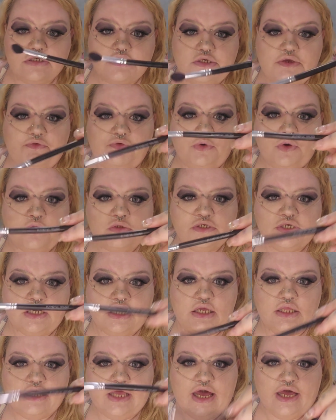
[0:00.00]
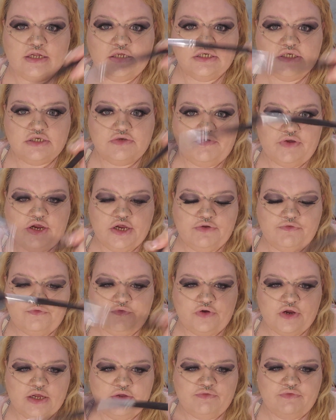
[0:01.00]
So if you hold it at the end, it's very
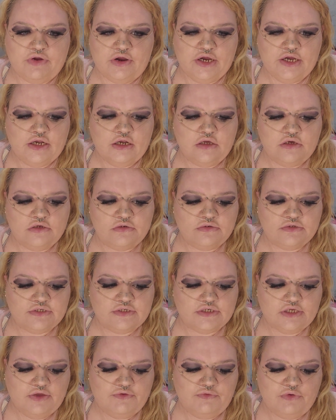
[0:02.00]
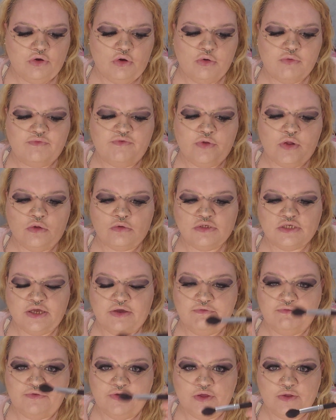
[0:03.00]
free and very loose. If you hold
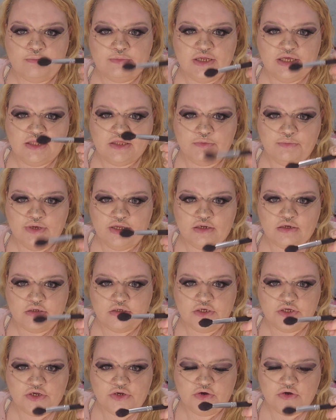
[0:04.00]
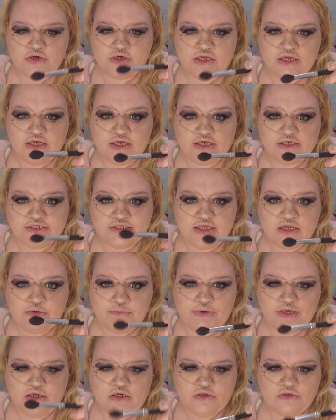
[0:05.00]
it firmly in the middle, you're not gonna, it's still a
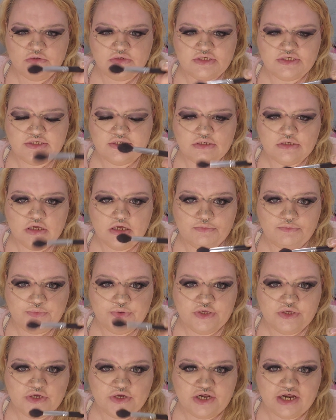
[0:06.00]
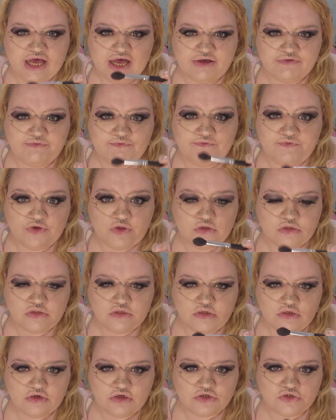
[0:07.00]
bit loose, but you're gonna have
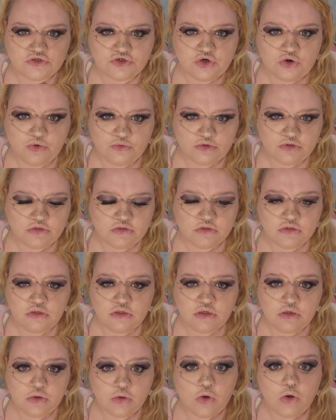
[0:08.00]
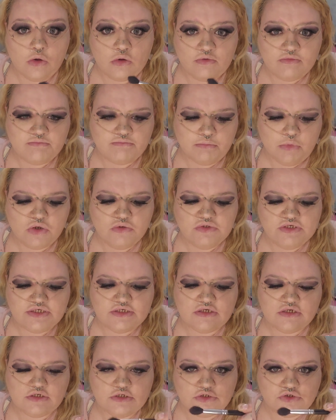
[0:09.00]
full control, or
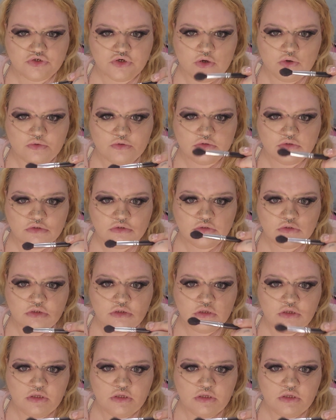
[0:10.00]
most control.